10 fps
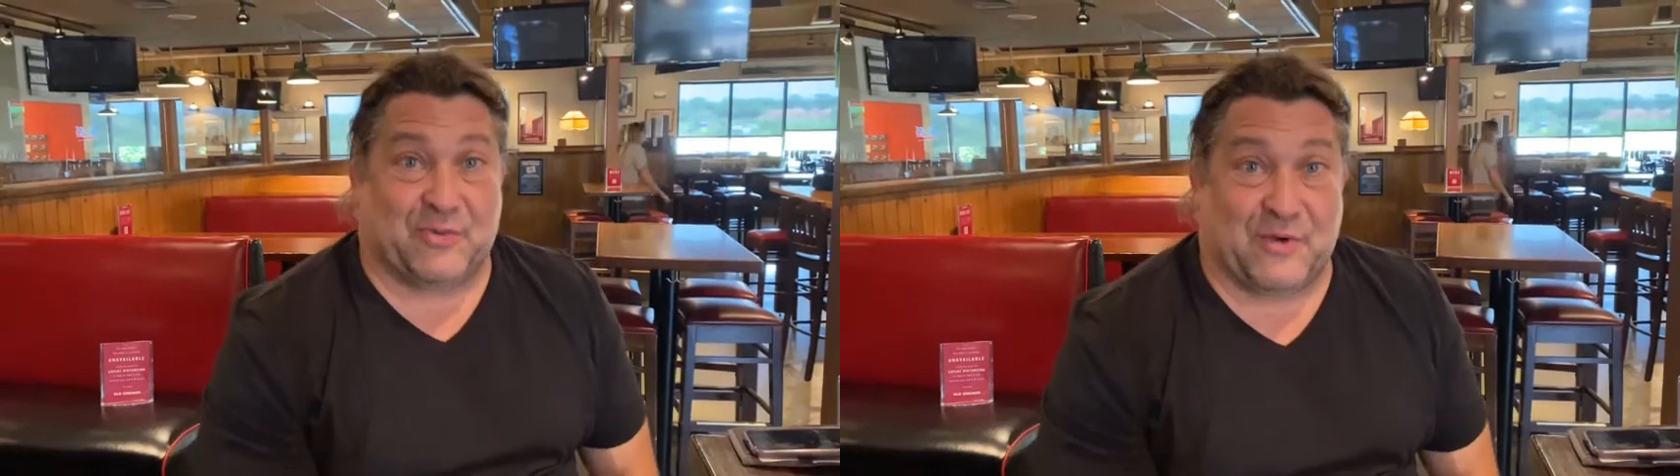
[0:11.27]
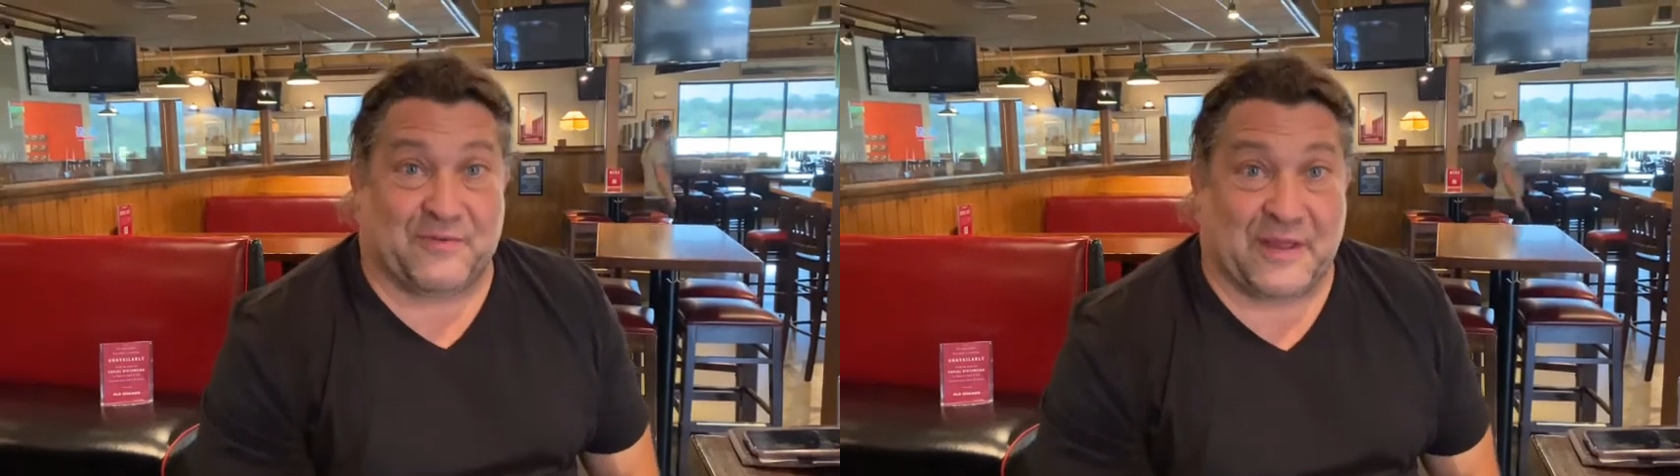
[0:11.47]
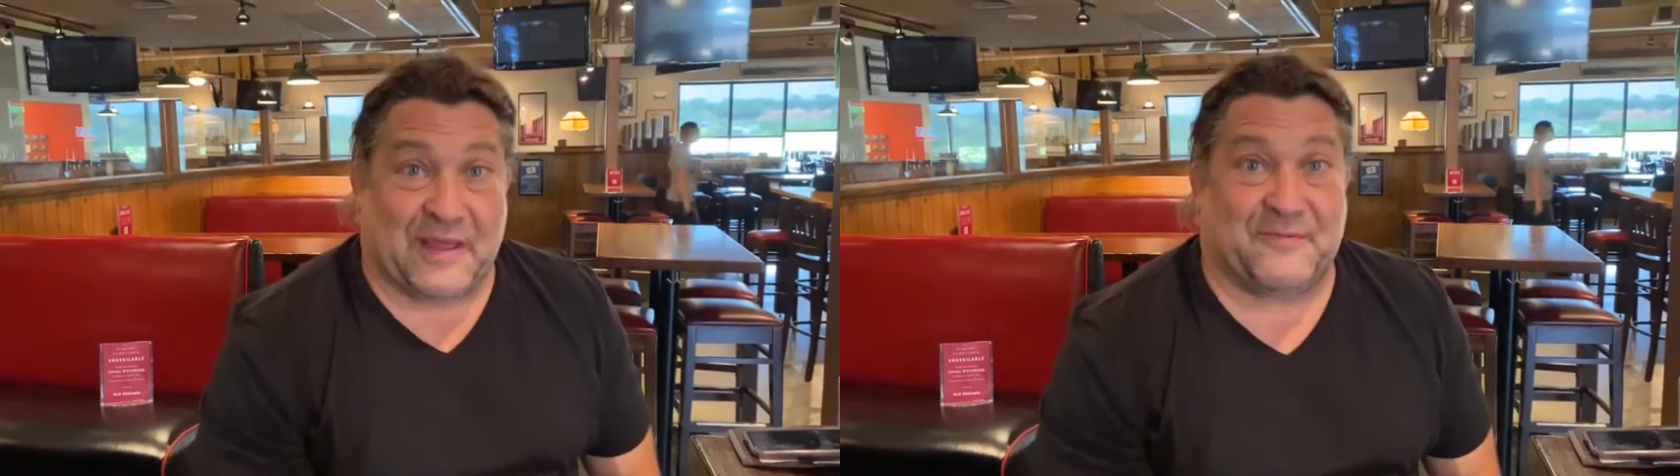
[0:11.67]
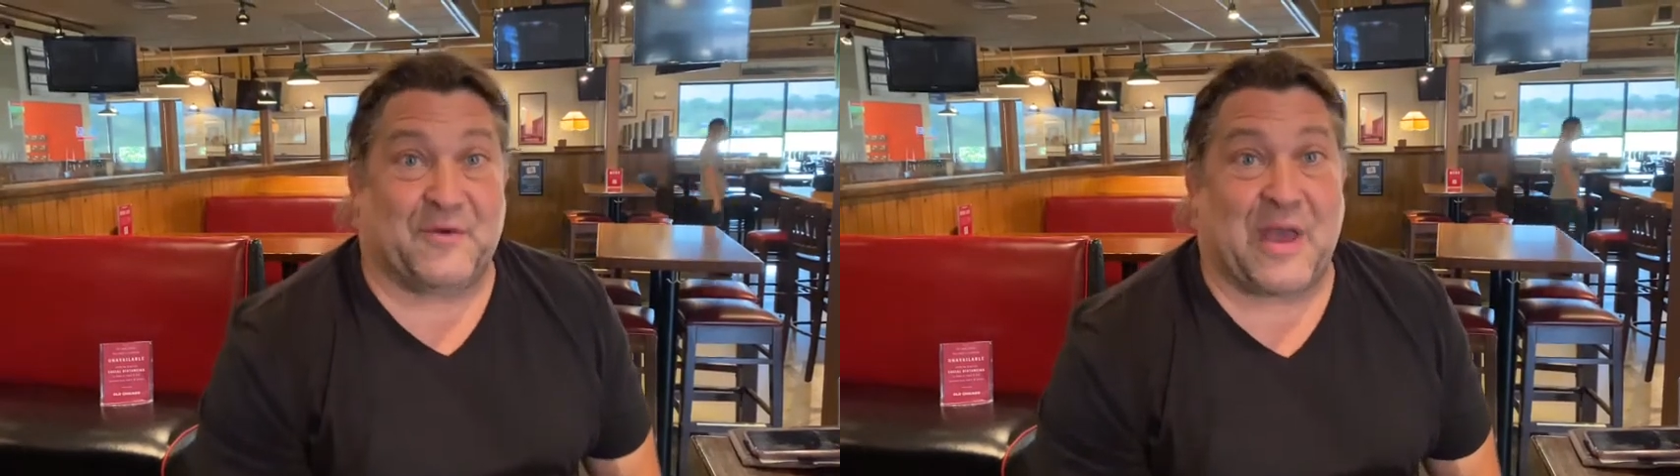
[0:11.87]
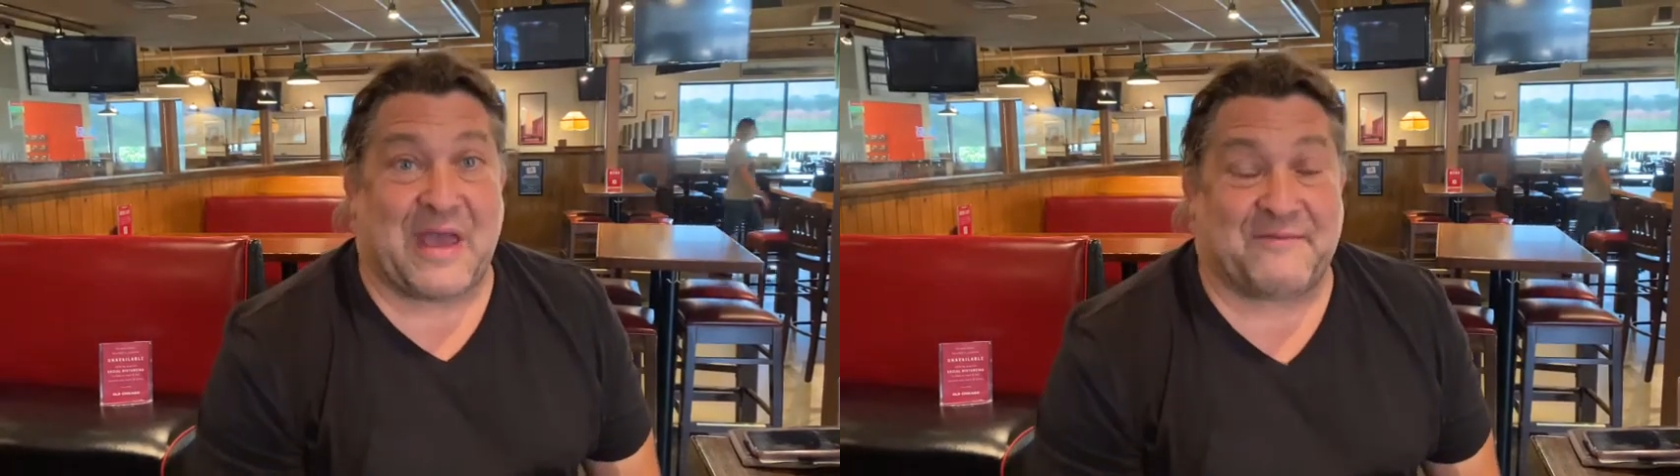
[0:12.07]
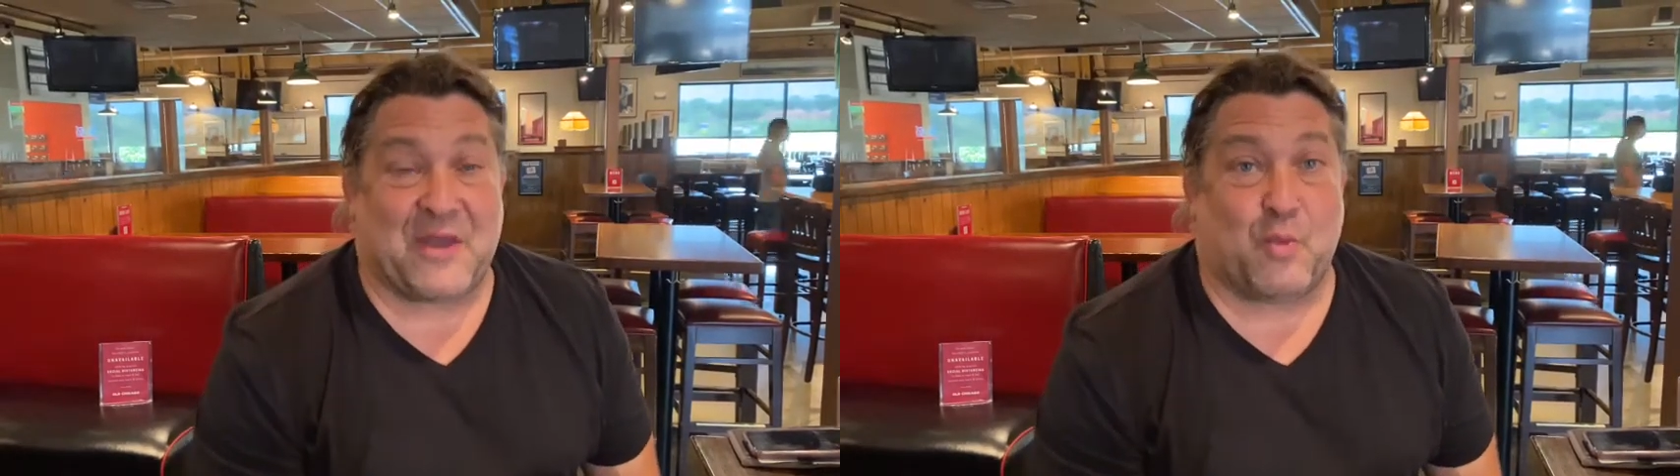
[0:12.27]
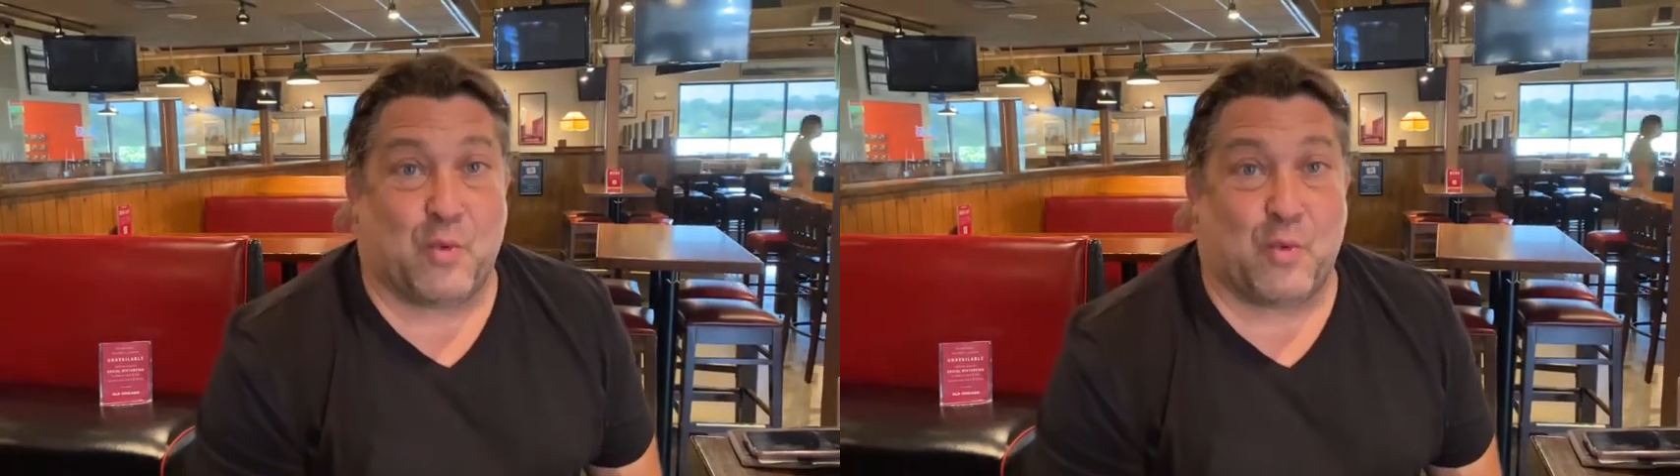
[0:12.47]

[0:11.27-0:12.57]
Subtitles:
Roofing if you have a